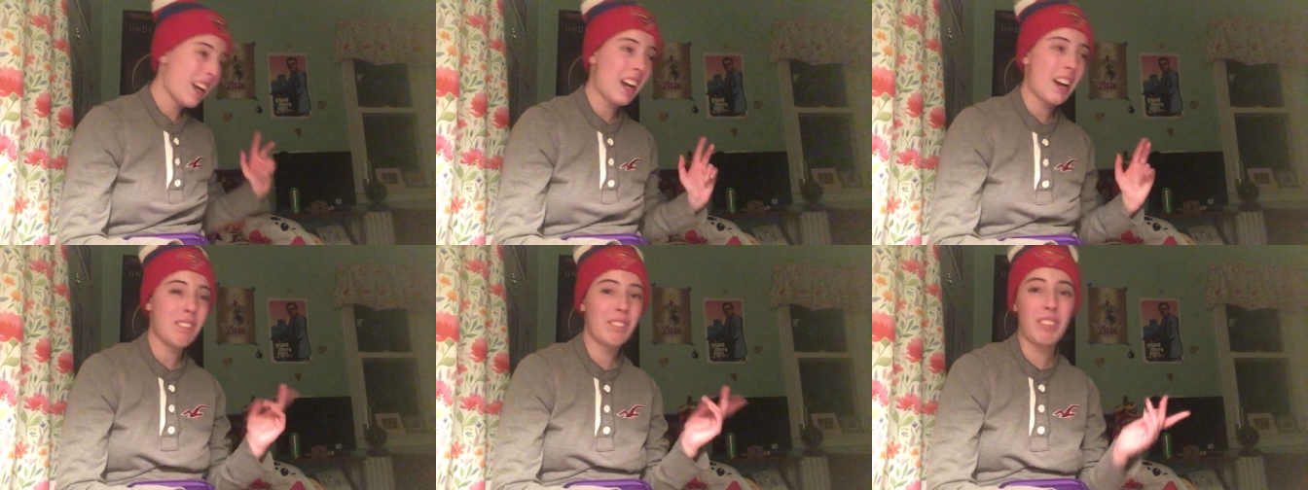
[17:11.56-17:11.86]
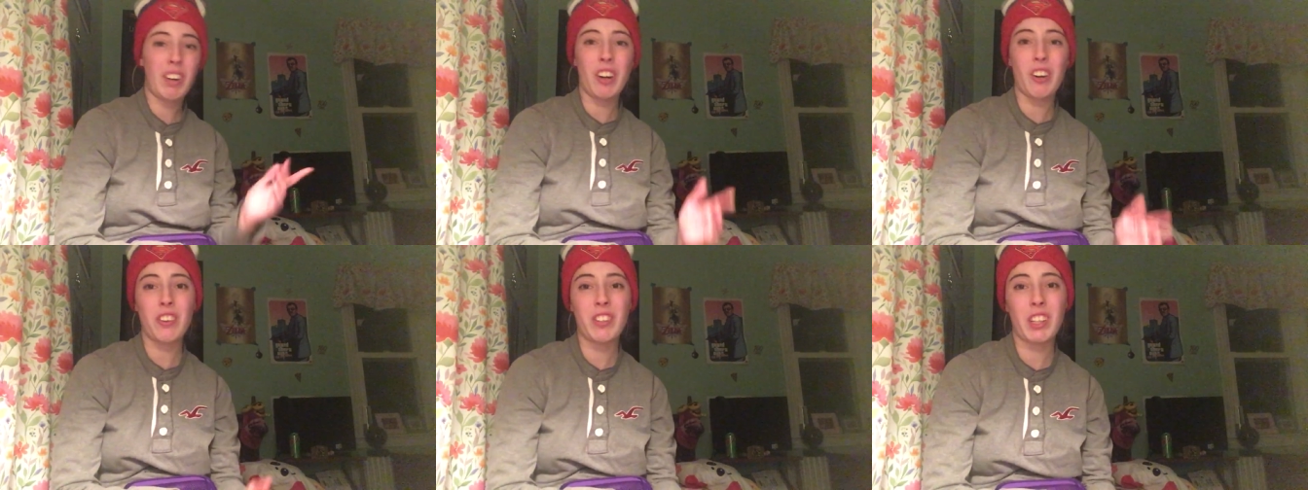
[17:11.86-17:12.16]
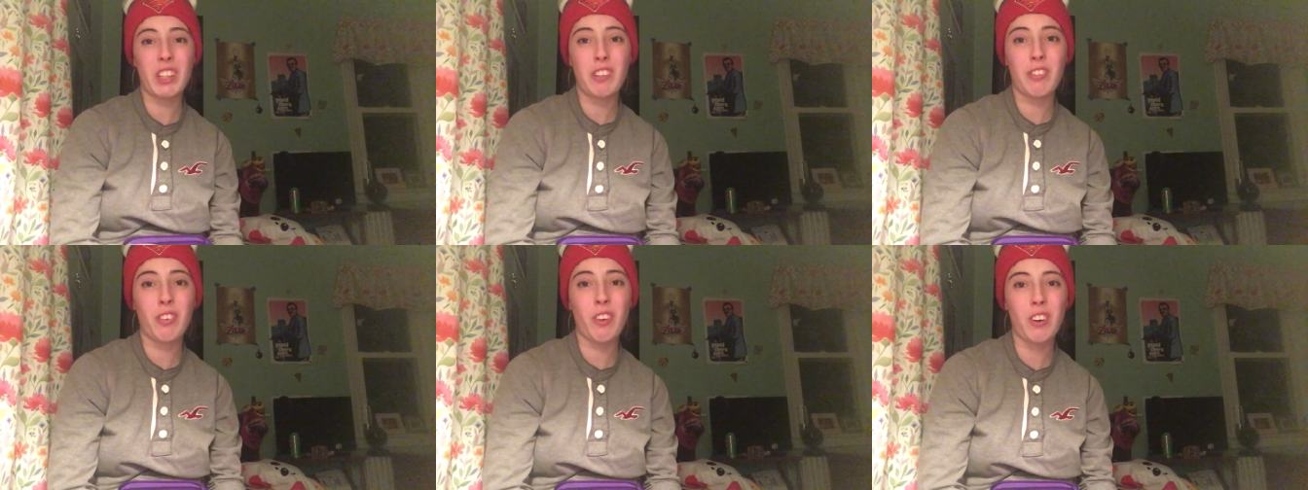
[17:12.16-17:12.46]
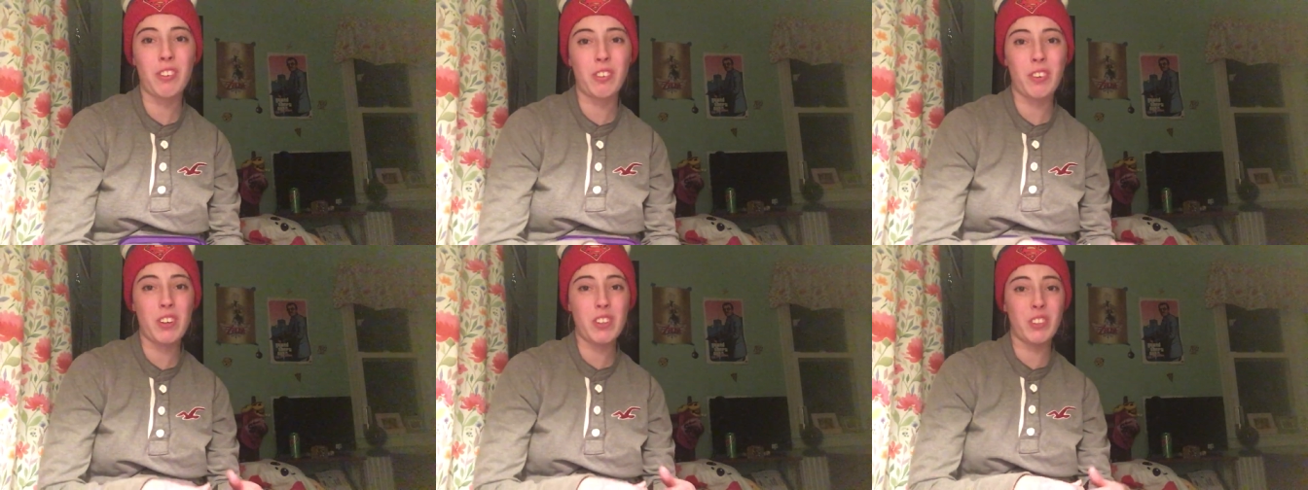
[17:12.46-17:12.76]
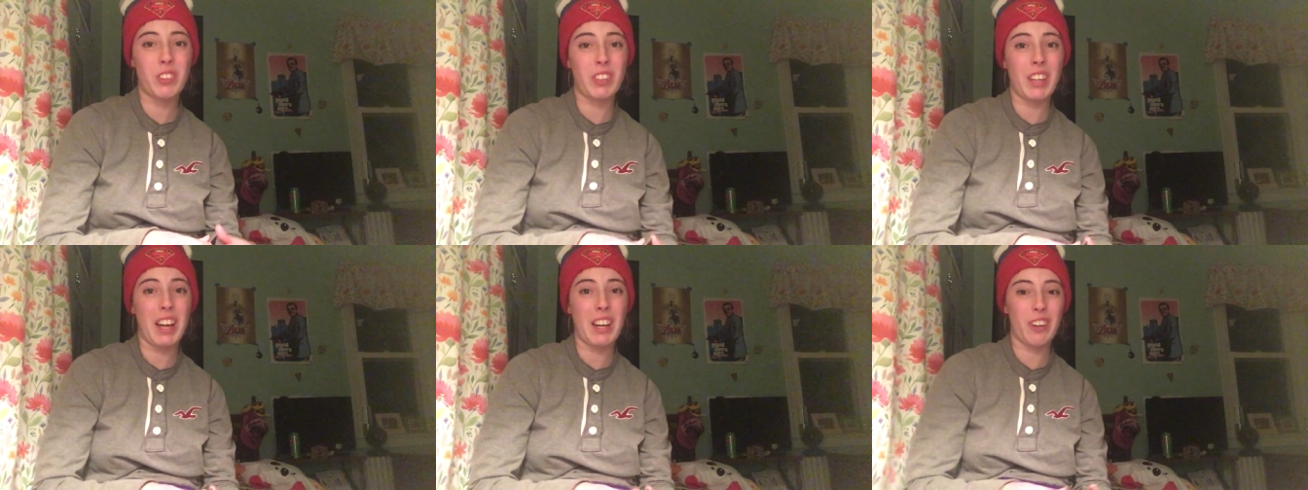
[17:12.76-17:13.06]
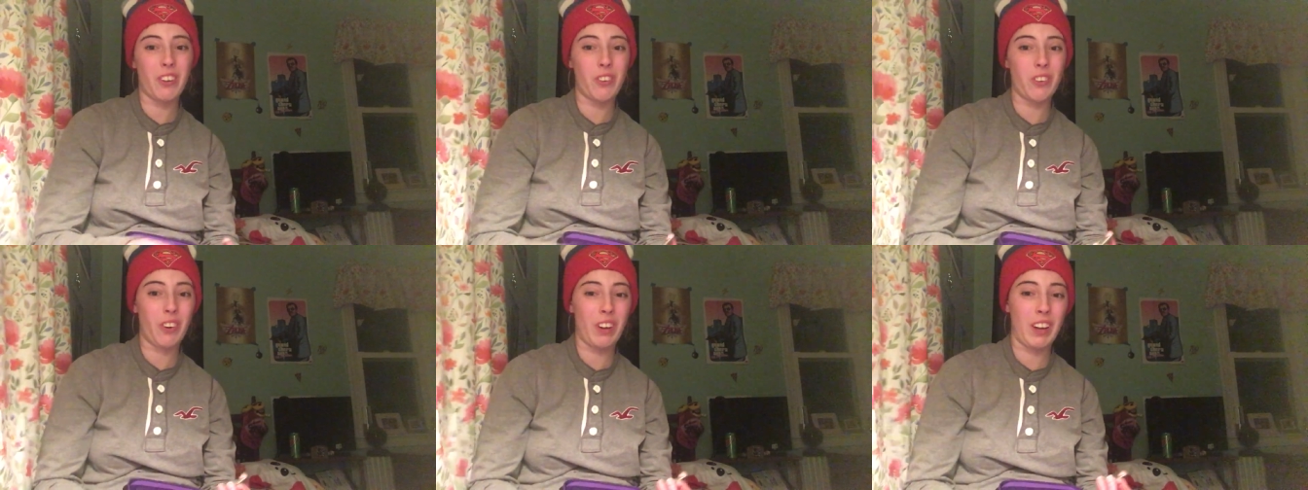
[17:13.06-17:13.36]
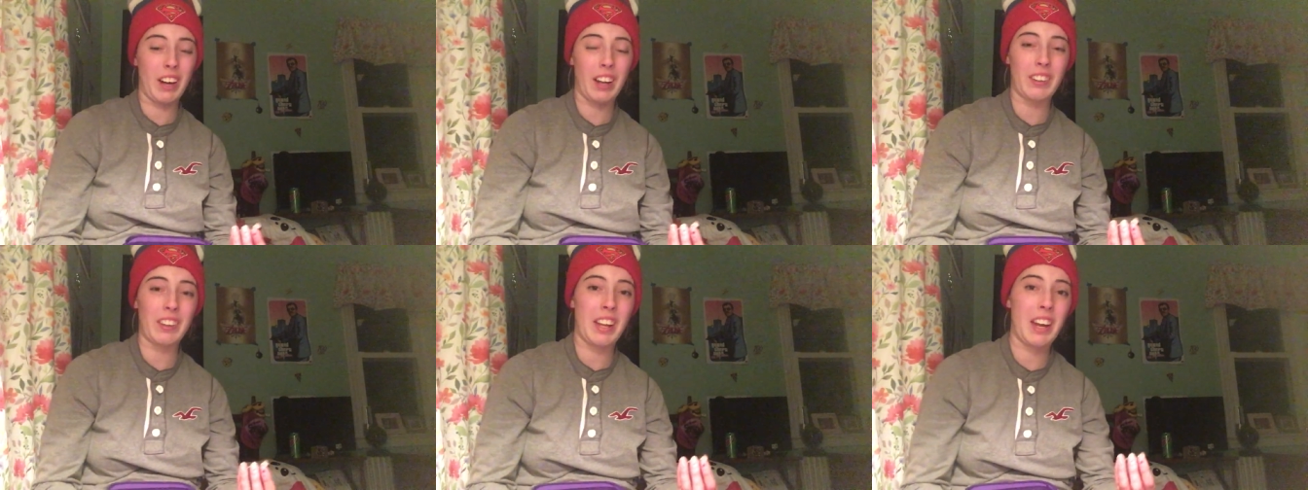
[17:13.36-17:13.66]
I got Mario 64 for it, so it's kind of cool.
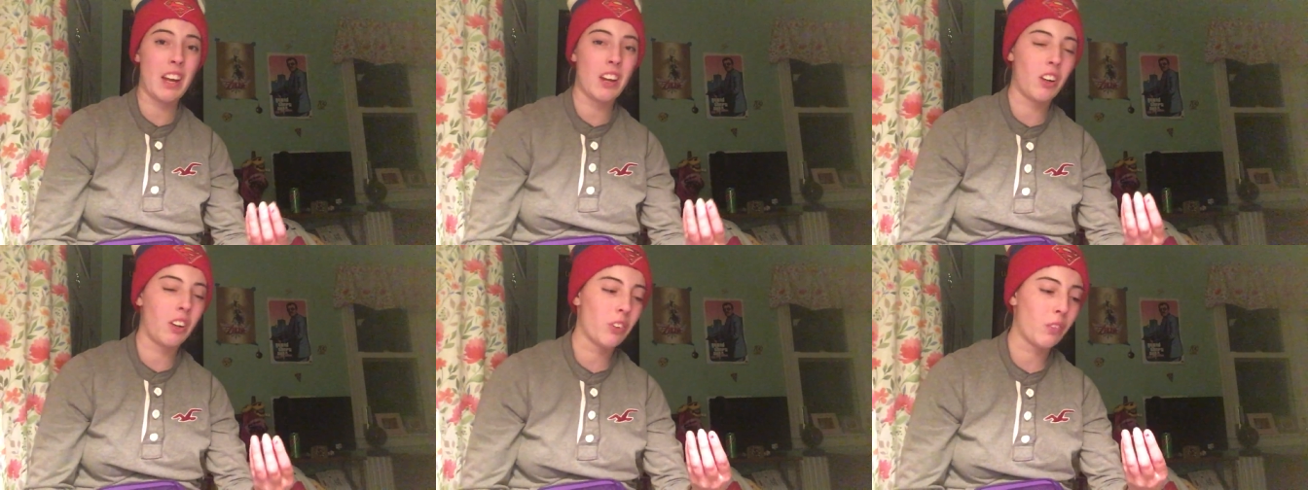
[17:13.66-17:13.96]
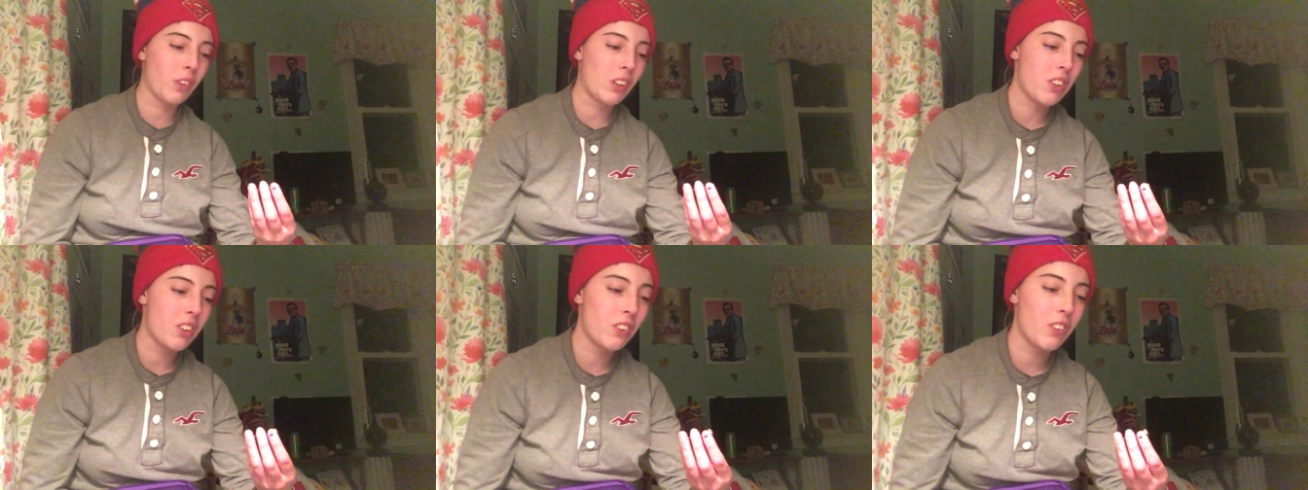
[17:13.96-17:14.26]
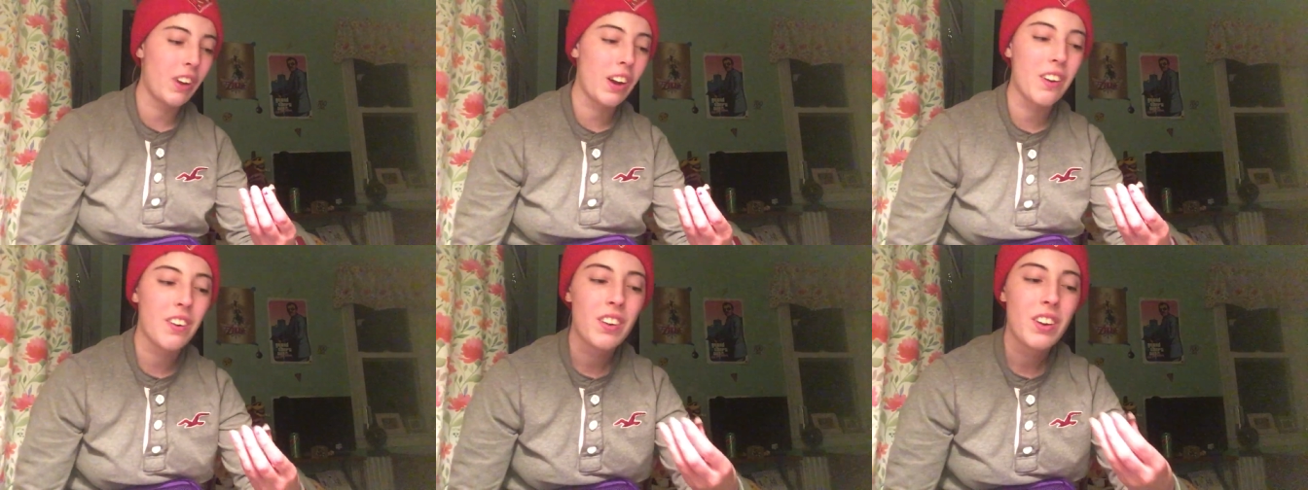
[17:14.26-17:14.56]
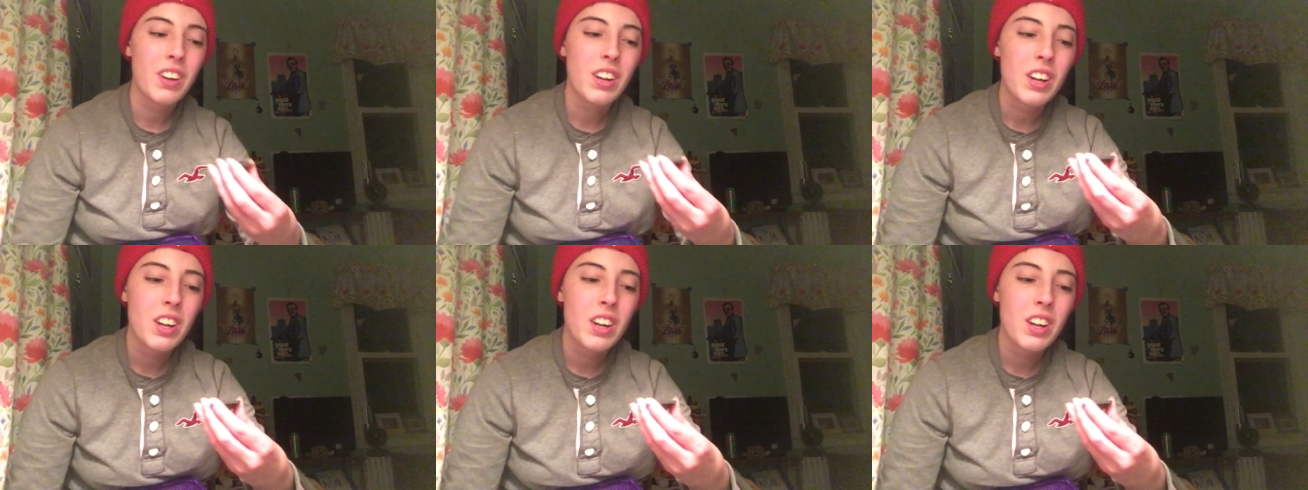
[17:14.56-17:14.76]
I got the handheld one too now.